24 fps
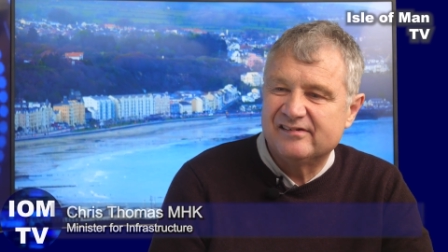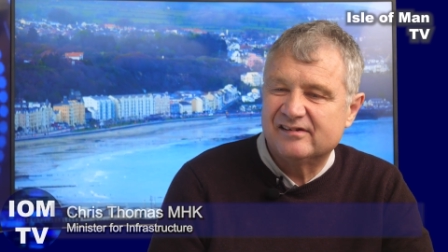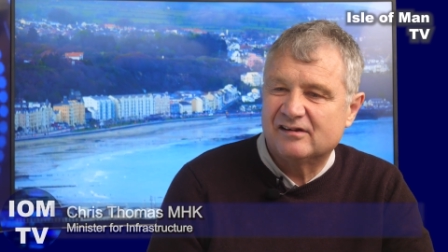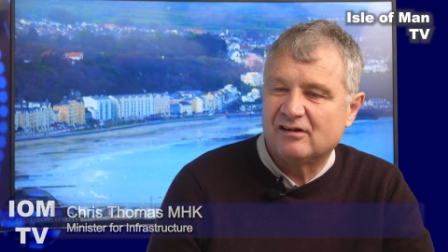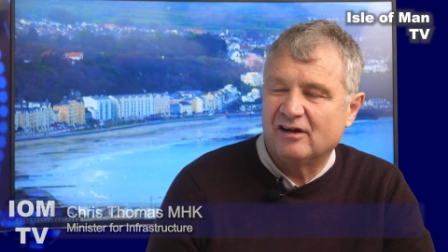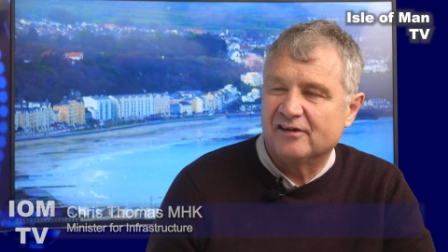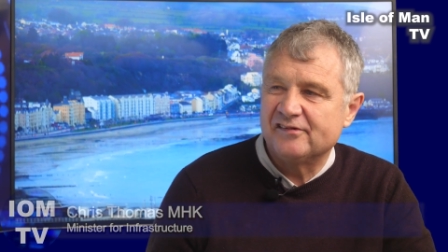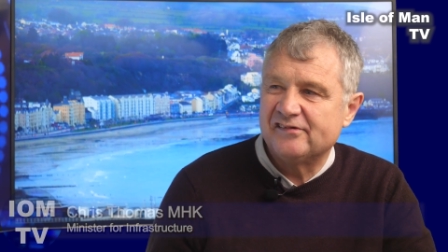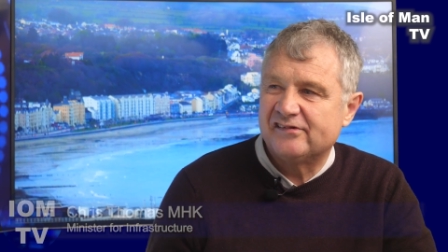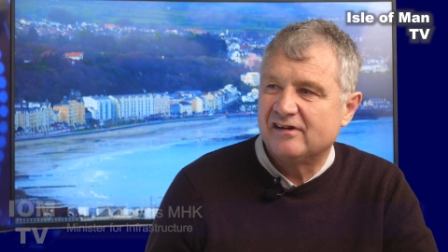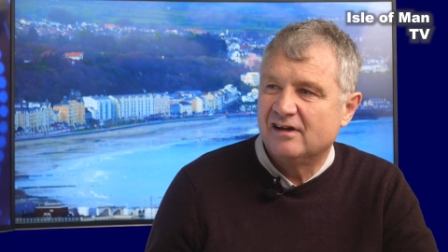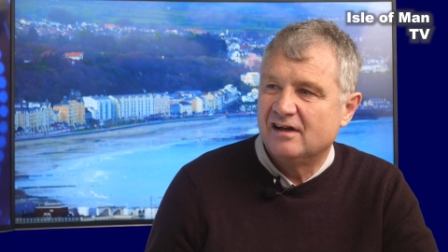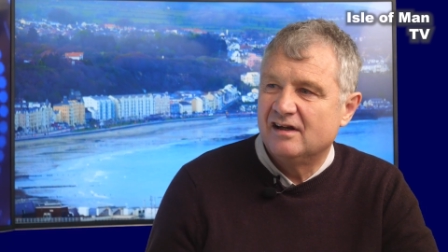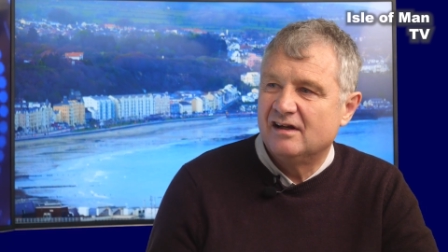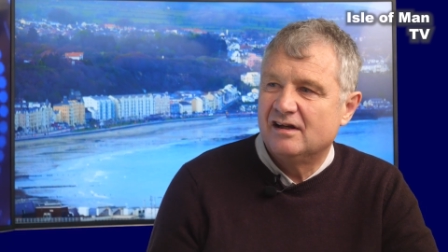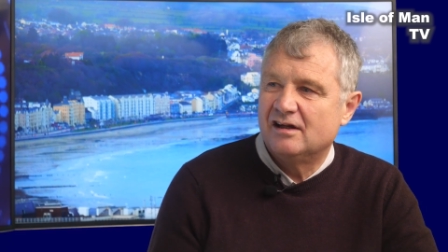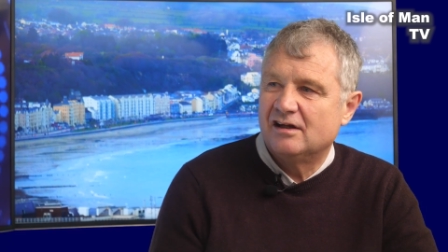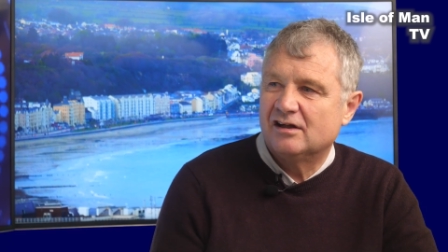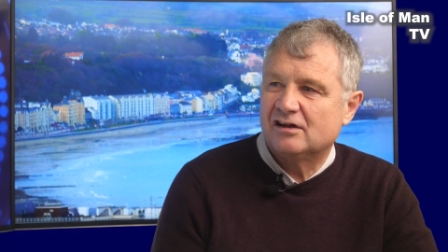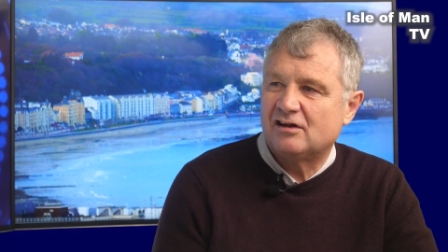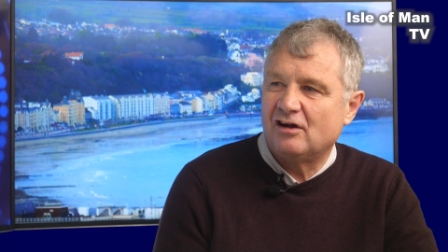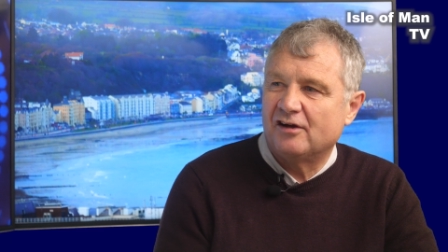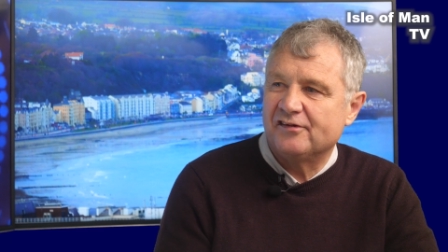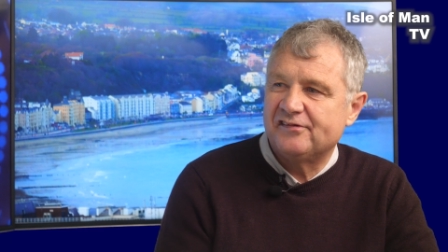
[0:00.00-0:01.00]
This cost,
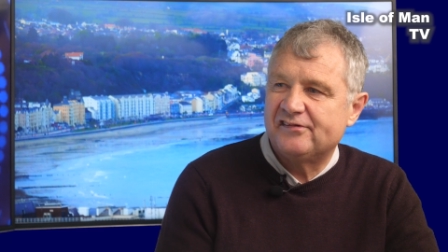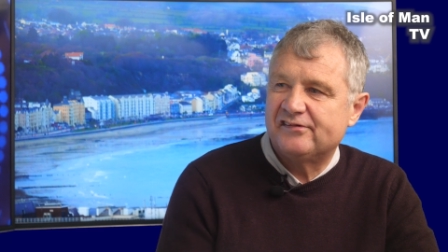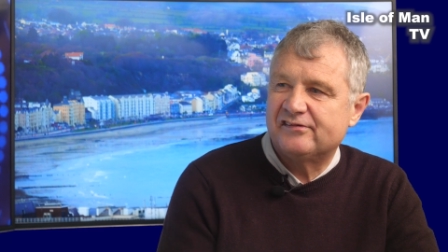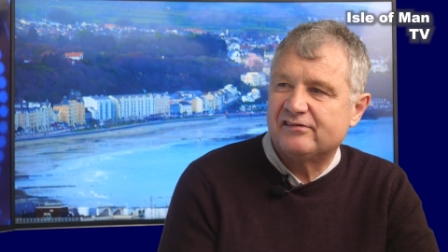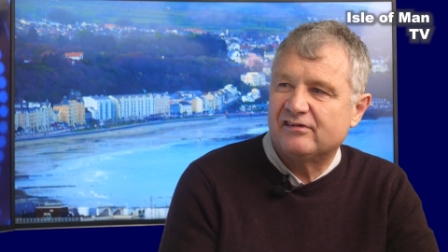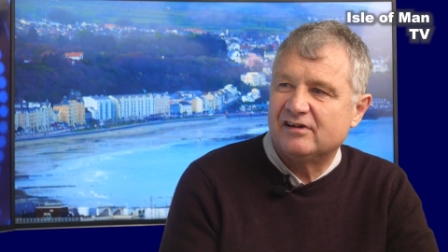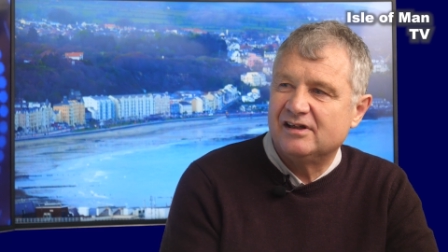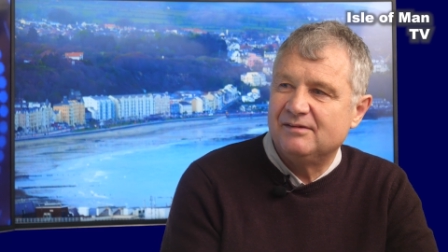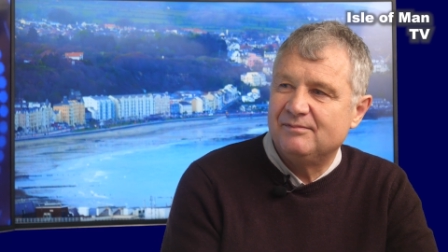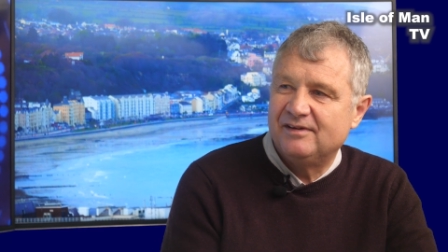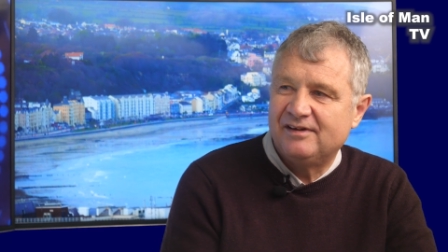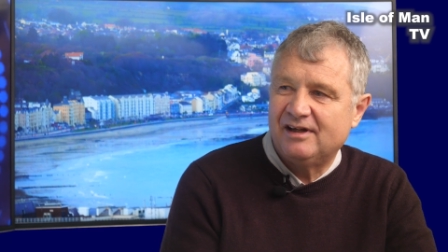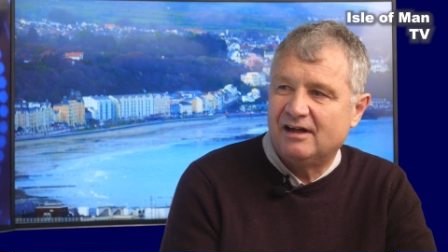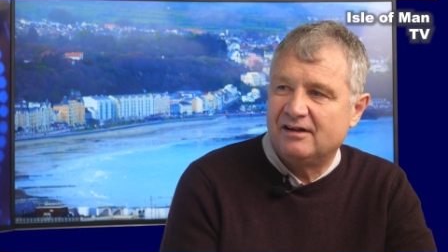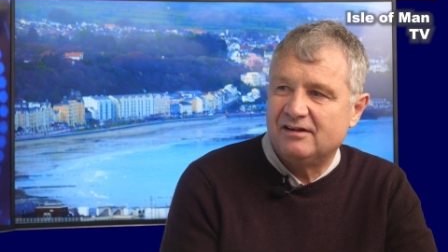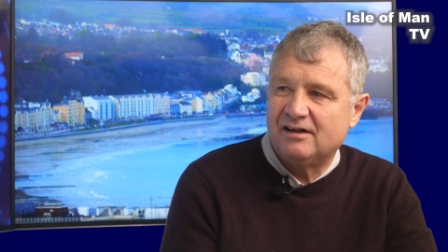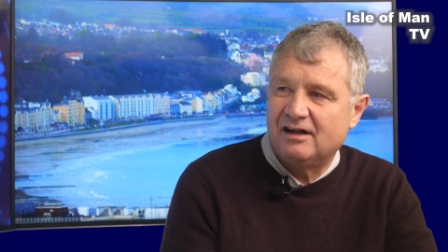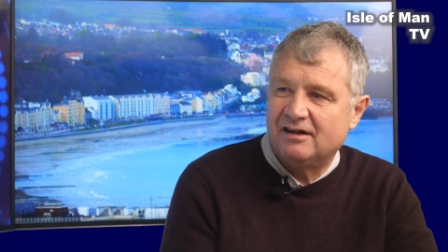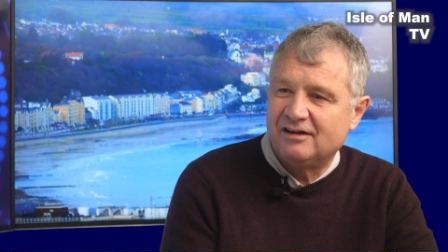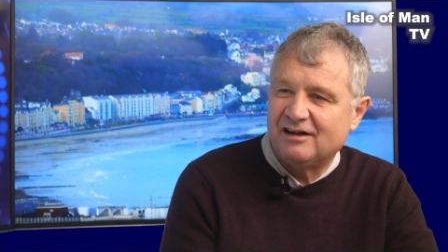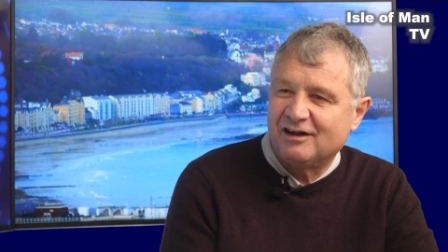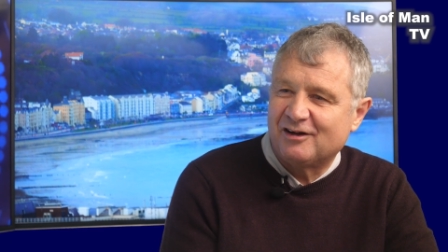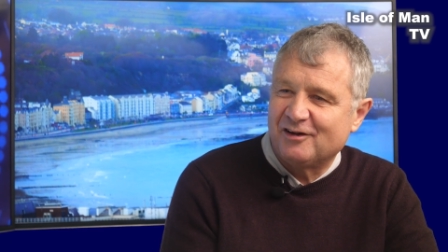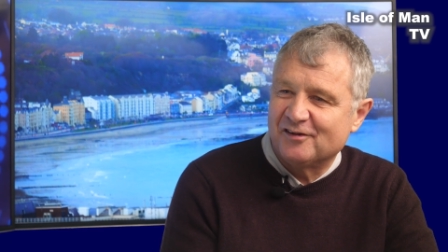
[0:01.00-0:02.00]
is costs three no
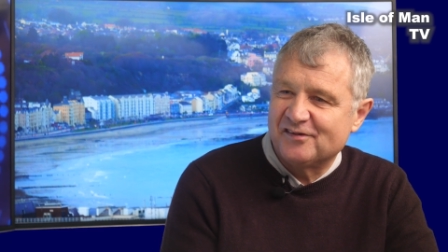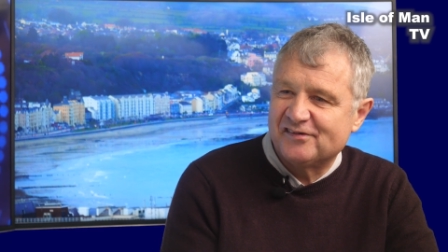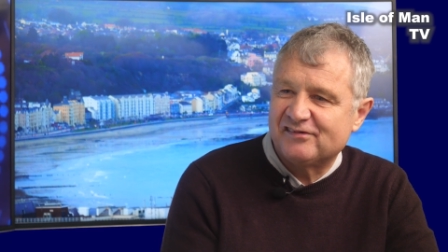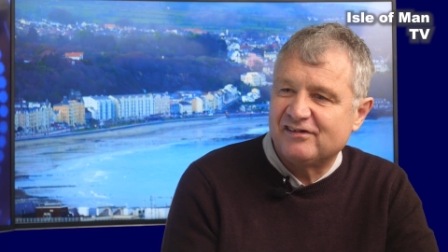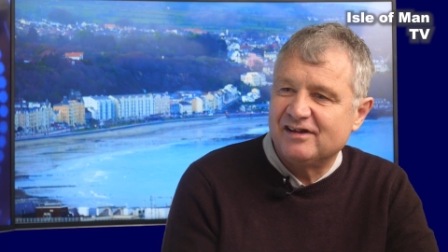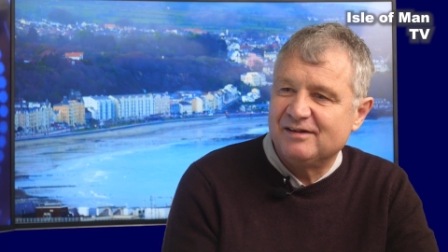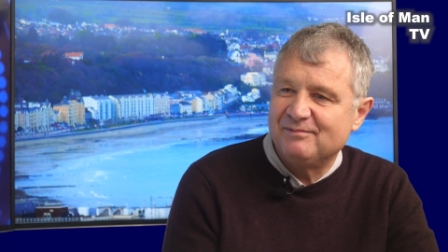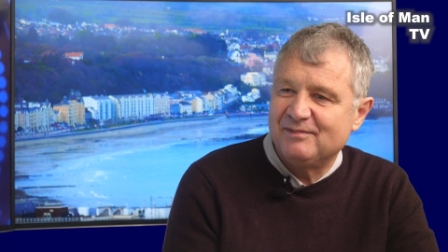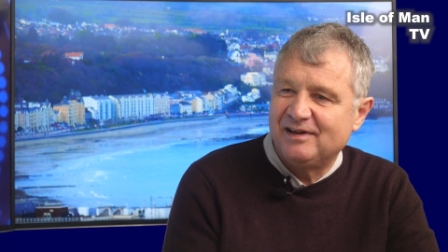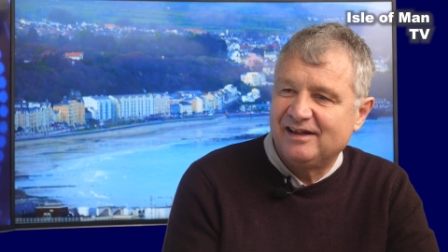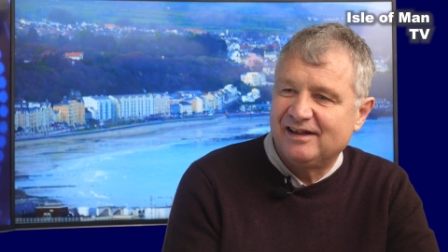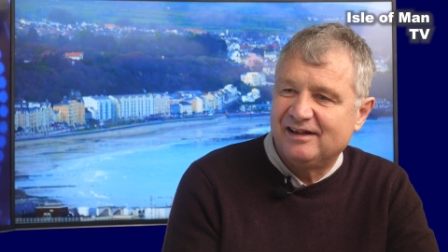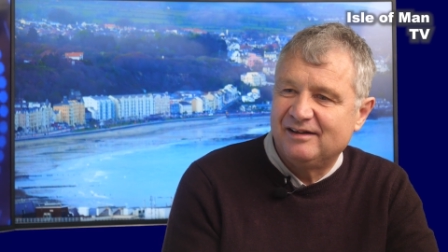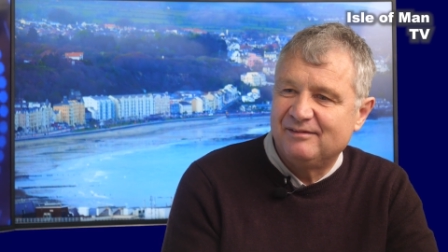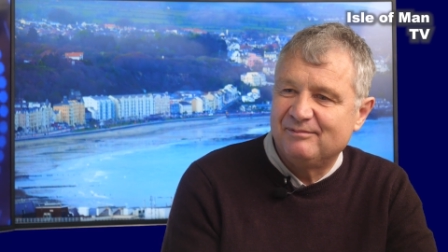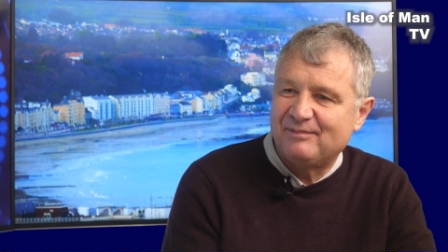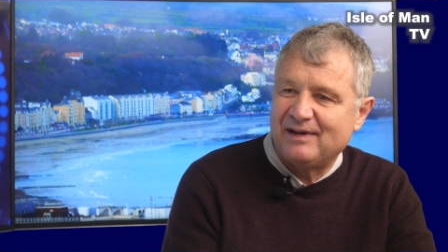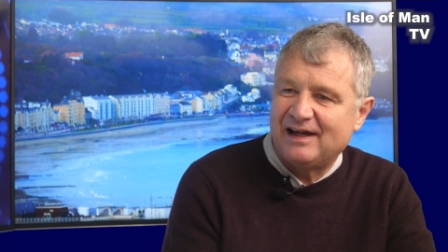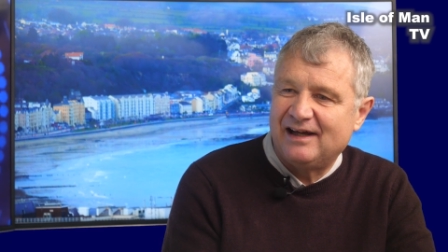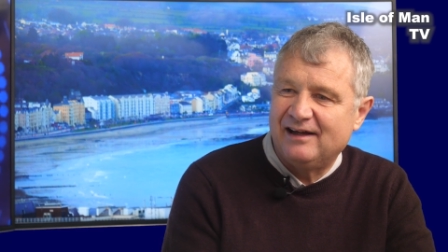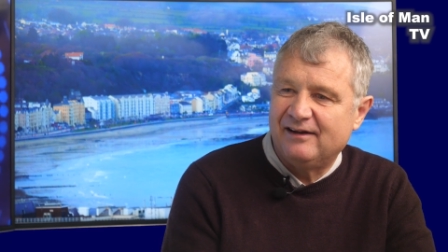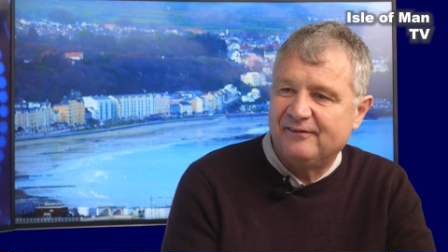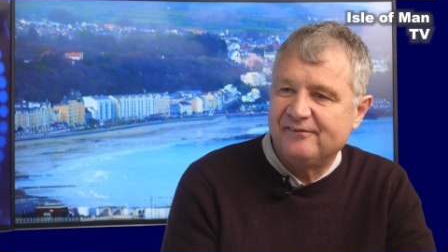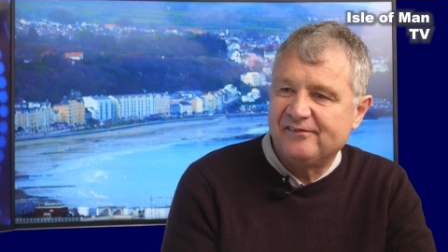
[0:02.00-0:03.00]
no no costs three million
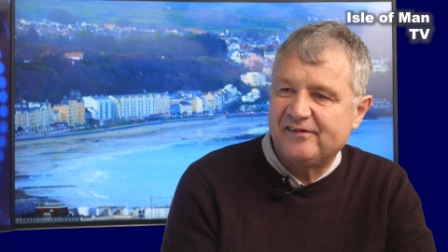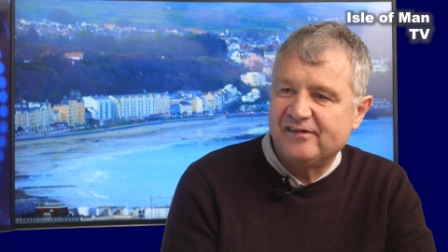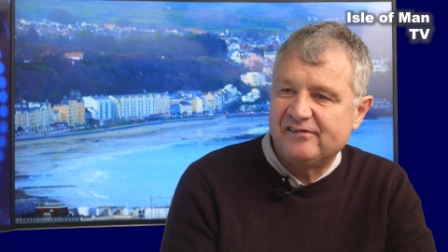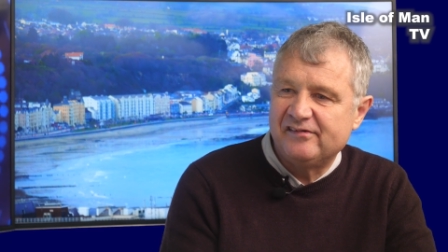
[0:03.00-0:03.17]
pounds.